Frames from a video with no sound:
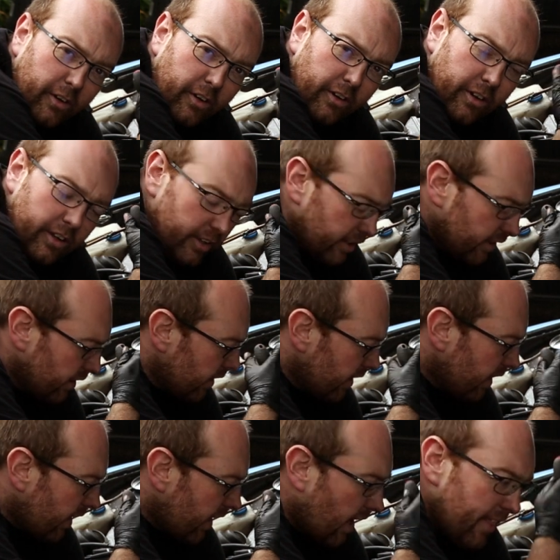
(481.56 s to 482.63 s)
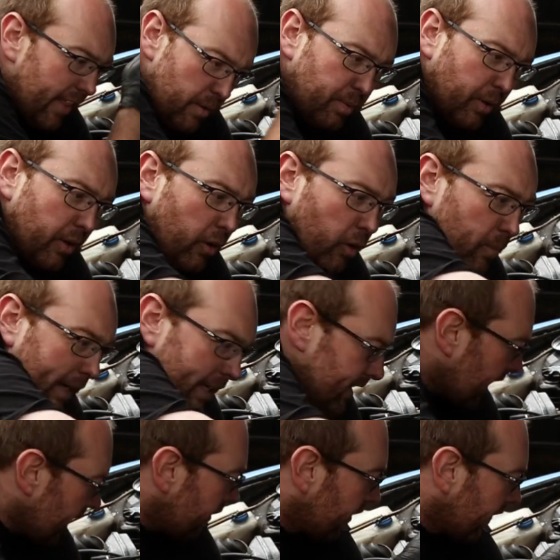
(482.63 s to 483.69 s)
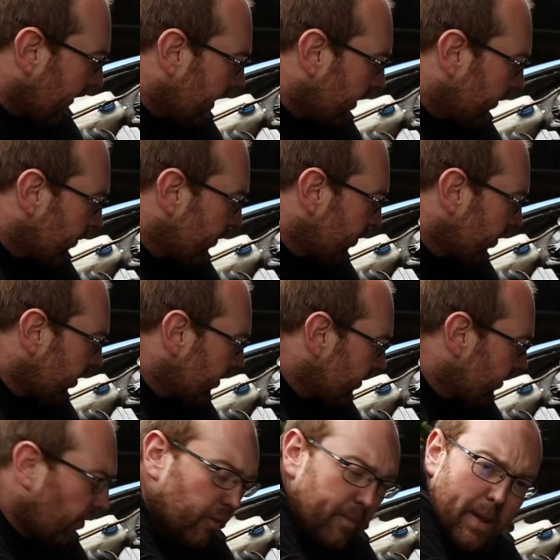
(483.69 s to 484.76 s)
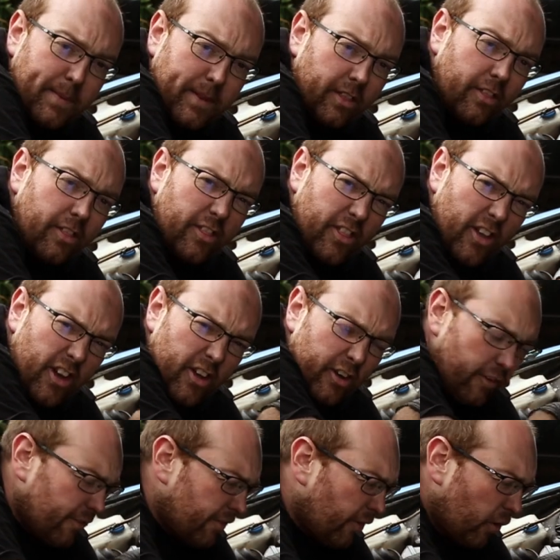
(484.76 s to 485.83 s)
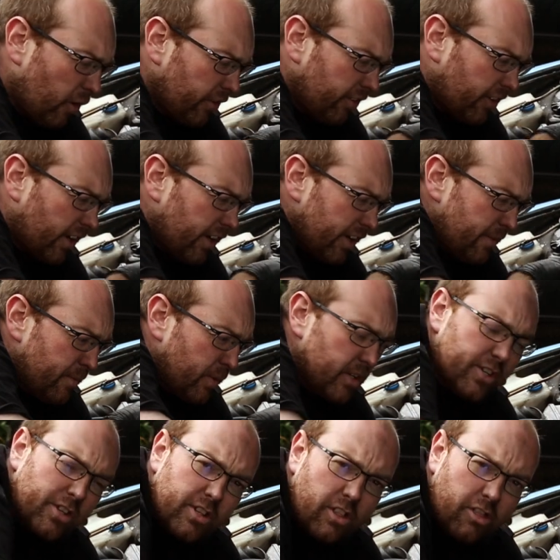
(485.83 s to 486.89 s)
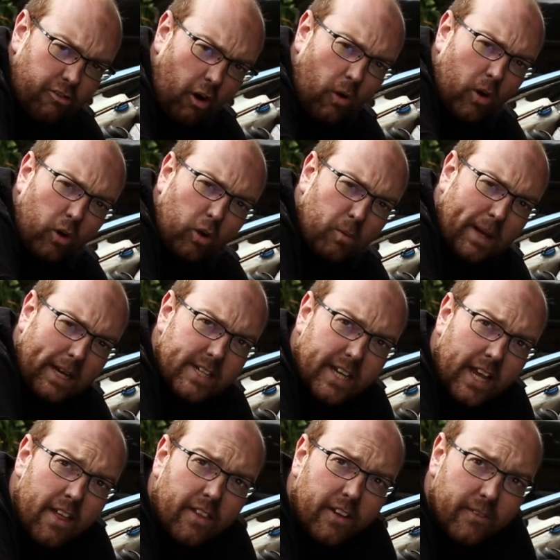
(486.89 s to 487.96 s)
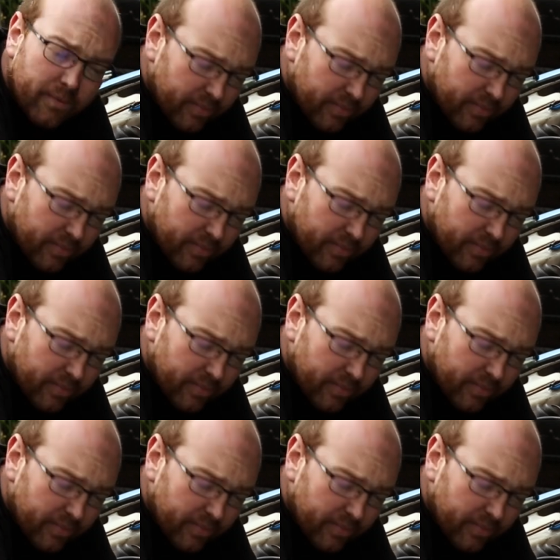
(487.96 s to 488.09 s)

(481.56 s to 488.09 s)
on, and then put it all back together again. For maybe the third or fourth time, we just throw it all back together.